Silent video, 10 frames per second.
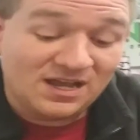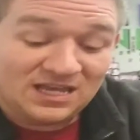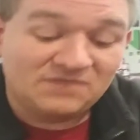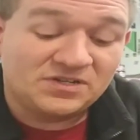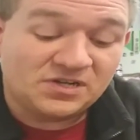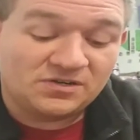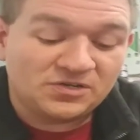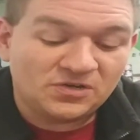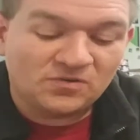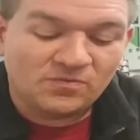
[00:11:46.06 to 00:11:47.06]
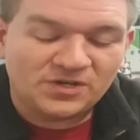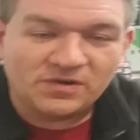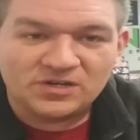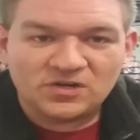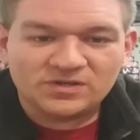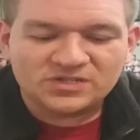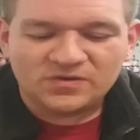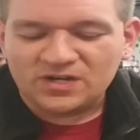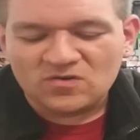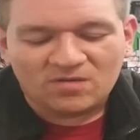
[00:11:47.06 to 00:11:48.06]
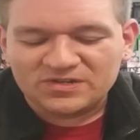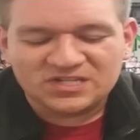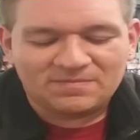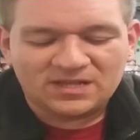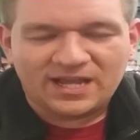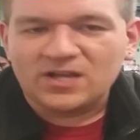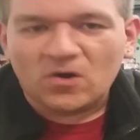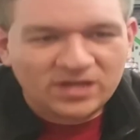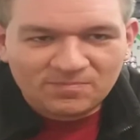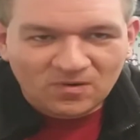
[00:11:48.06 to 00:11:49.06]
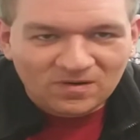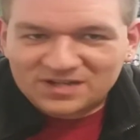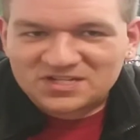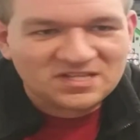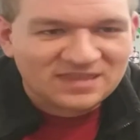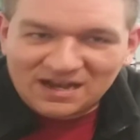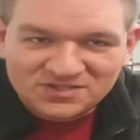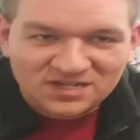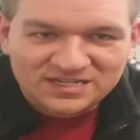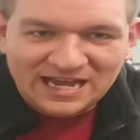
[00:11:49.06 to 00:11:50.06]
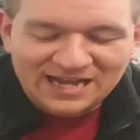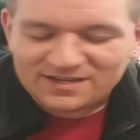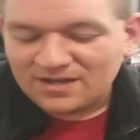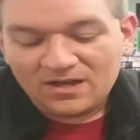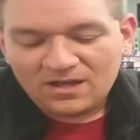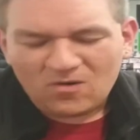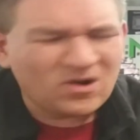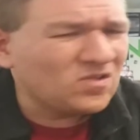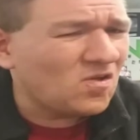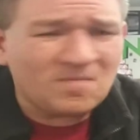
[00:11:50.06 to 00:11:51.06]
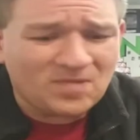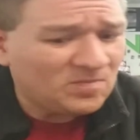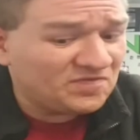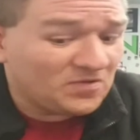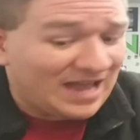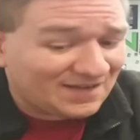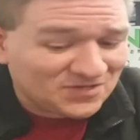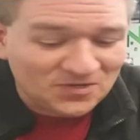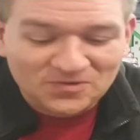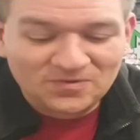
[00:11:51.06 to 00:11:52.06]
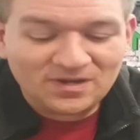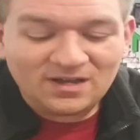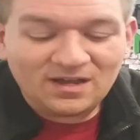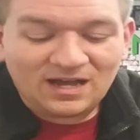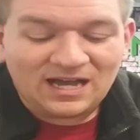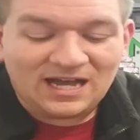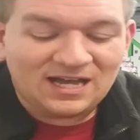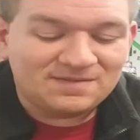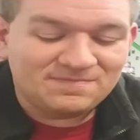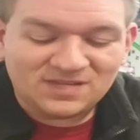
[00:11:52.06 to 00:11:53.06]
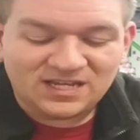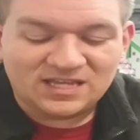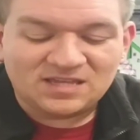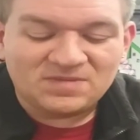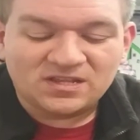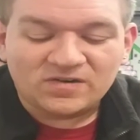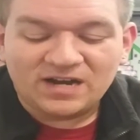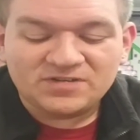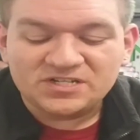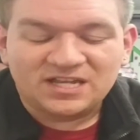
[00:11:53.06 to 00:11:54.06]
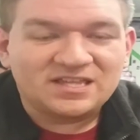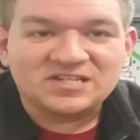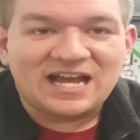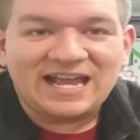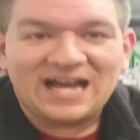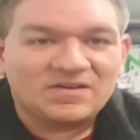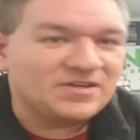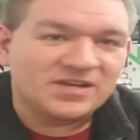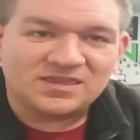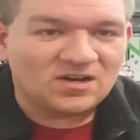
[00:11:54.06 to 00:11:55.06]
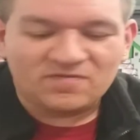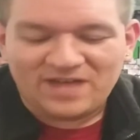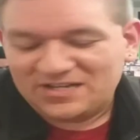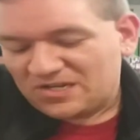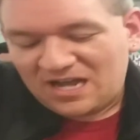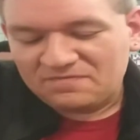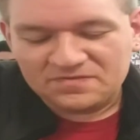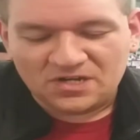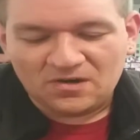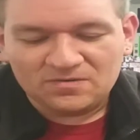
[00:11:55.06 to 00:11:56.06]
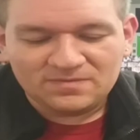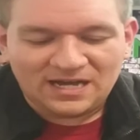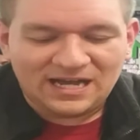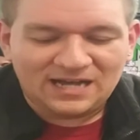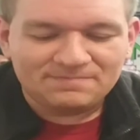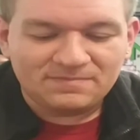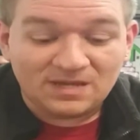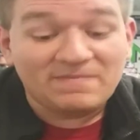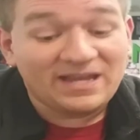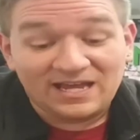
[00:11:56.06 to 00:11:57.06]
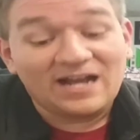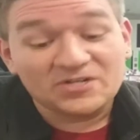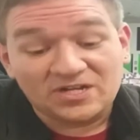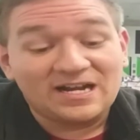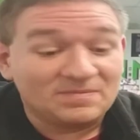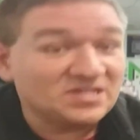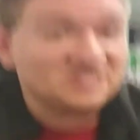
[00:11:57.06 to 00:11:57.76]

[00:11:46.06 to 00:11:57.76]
even turn 2, what you can do is you can normal summon like Goki Pole because it's 1,000 attack, or Glow Up Bulb if you have to. Get them to the grave, just get this guy out, and you get their effects off. So it actually helps this